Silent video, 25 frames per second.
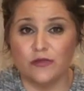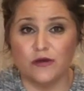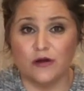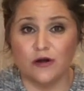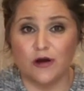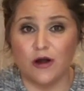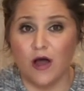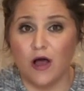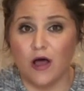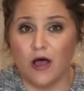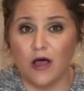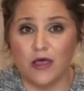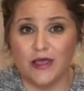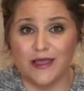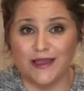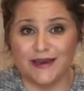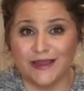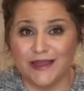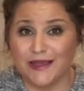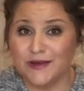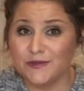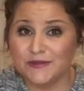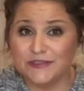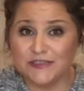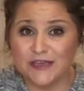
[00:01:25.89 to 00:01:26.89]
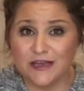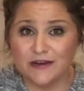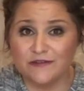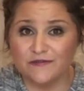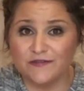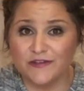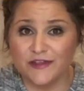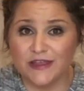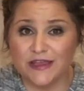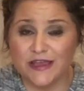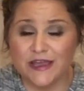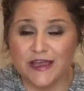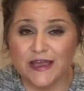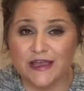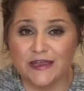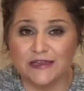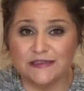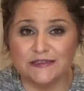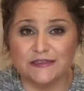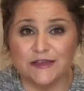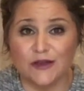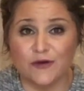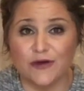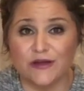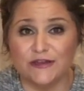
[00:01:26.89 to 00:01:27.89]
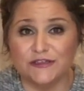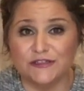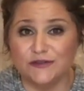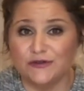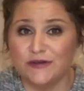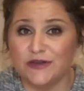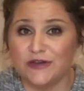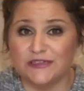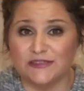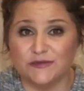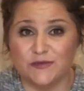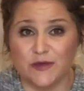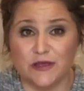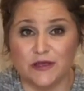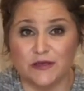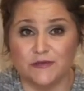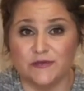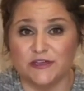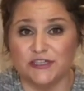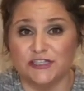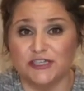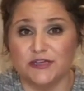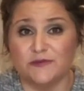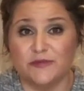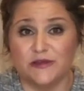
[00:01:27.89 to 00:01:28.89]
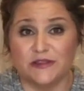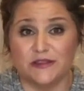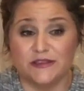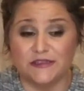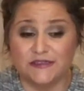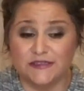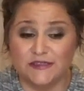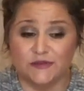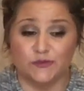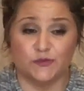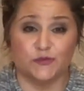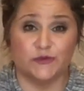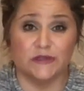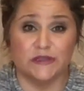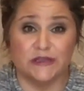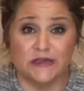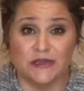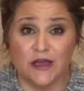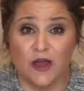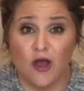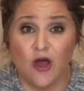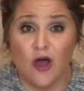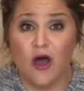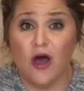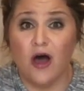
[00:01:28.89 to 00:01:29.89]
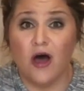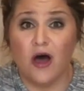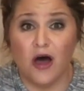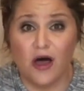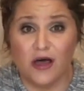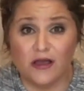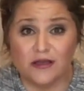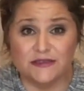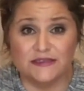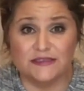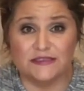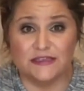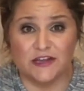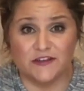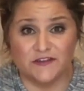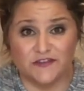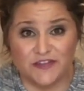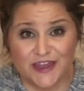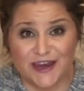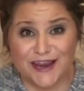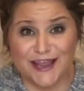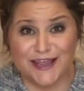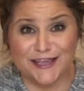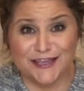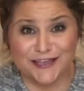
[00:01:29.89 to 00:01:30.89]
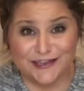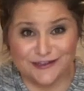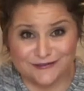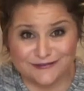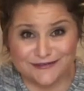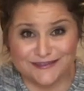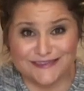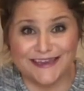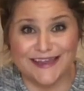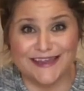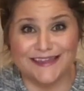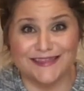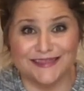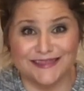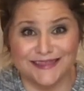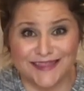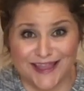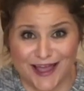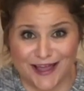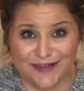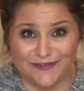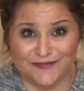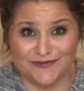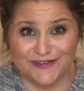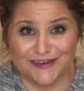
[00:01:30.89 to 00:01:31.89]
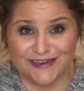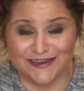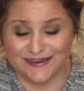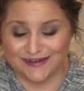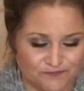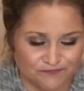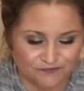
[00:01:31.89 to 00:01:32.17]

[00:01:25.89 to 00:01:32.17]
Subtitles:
They're all an Amazon affiliate, so I do get a small commission, but this is really all stuff that I used and loved.